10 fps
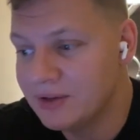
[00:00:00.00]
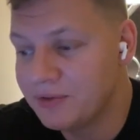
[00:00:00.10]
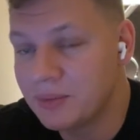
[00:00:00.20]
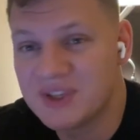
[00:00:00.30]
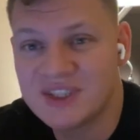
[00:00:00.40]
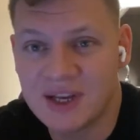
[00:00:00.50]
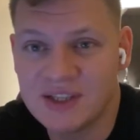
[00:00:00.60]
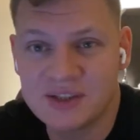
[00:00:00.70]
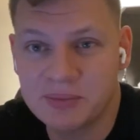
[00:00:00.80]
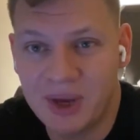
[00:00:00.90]
from a
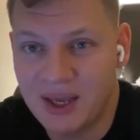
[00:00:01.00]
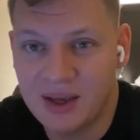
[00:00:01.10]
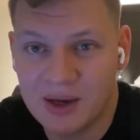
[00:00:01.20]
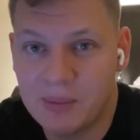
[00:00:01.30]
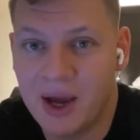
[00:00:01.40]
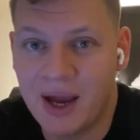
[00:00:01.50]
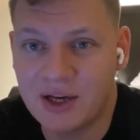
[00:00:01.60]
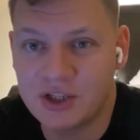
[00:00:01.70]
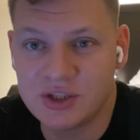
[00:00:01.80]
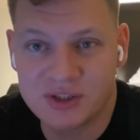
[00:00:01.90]
sense of making a
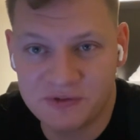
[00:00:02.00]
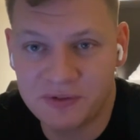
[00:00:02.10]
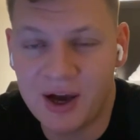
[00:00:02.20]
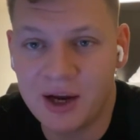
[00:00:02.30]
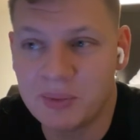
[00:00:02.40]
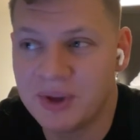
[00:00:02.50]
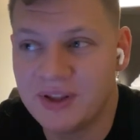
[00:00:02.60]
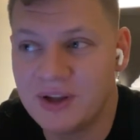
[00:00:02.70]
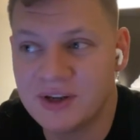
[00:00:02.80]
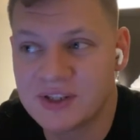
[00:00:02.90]
match it's fine
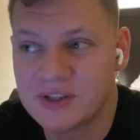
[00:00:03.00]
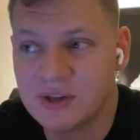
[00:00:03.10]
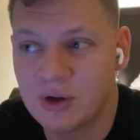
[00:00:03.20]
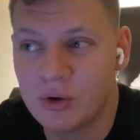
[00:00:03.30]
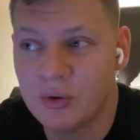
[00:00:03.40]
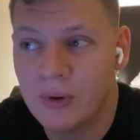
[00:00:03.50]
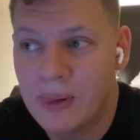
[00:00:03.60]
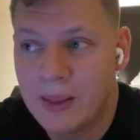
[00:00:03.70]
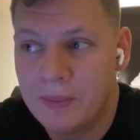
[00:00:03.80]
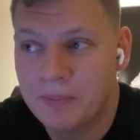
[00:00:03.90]
but there's no
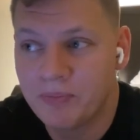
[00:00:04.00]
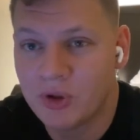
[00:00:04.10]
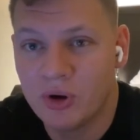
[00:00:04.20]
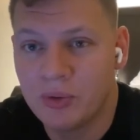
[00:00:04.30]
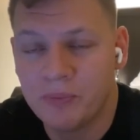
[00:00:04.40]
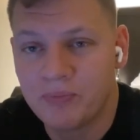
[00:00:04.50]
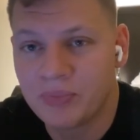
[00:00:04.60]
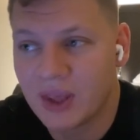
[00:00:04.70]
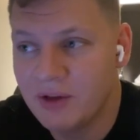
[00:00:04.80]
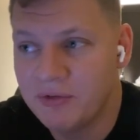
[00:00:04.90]
you know
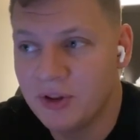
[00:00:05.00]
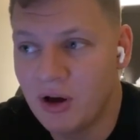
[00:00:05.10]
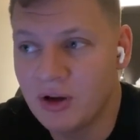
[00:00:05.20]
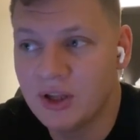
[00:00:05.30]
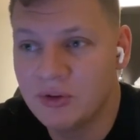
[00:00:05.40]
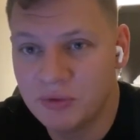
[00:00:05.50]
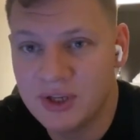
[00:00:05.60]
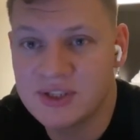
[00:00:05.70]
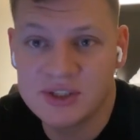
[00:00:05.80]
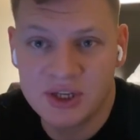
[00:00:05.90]
if Lachlan
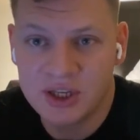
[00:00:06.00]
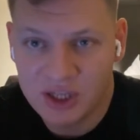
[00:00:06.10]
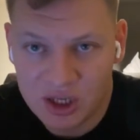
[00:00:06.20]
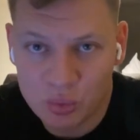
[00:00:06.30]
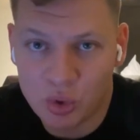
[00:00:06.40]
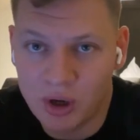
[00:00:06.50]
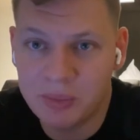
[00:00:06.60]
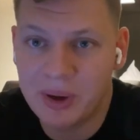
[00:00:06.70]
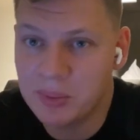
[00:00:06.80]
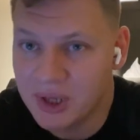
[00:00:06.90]
wins he
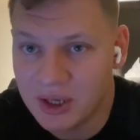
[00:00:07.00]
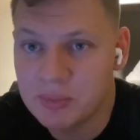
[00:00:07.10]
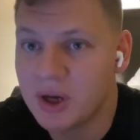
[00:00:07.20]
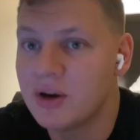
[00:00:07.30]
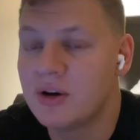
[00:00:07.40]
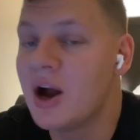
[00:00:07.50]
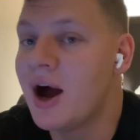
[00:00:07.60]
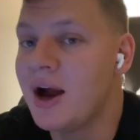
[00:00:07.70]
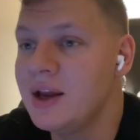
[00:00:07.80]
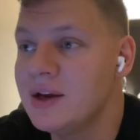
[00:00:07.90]
won by being bigger
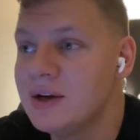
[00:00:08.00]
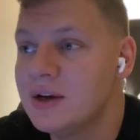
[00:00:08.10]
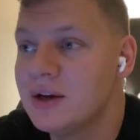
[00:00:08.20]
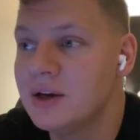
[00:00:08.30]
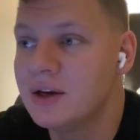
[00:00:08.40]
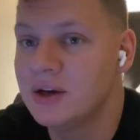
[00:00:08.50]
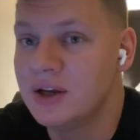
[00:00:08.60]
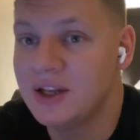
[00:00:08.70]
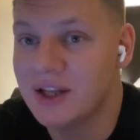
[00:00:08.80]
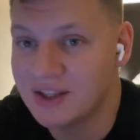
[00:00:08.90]
guy uh,
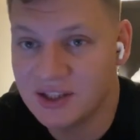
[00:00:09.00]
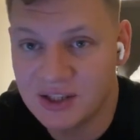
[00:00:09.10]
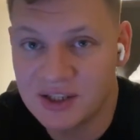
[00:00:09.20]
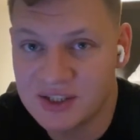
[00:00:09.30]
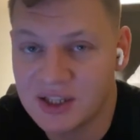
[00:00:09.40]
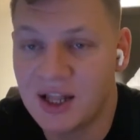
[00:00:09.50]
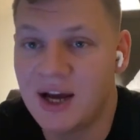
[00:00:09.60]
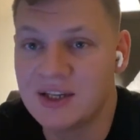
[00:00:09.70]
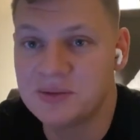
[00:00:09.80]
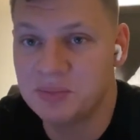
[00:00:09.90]
not in his
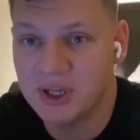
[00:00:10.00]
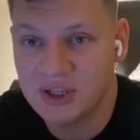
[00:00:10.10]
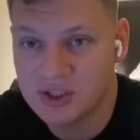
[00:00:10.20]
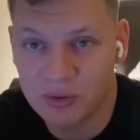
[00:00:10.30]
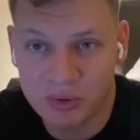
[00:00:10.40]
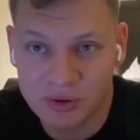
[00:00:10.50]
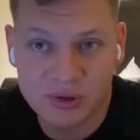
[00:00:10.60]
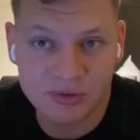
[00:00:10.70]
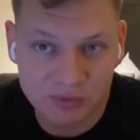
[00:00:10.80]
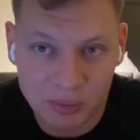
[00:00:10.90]
class, being
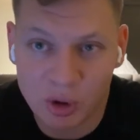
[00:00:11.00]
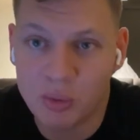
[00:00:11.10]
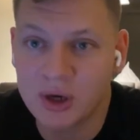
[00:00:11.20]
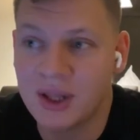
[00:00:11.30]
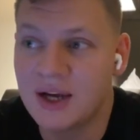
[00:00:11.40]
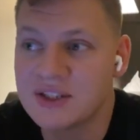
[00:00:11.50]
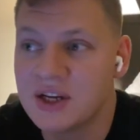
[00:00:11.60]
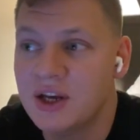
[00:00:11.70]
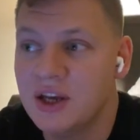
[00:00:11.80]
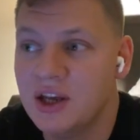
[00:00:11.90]
someone from lower class.
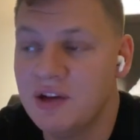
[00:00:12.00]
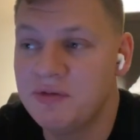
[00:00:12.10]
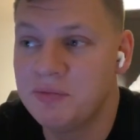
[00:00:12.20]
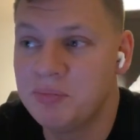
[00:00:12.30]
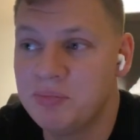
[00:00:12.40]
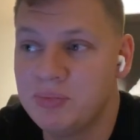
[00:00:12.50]
If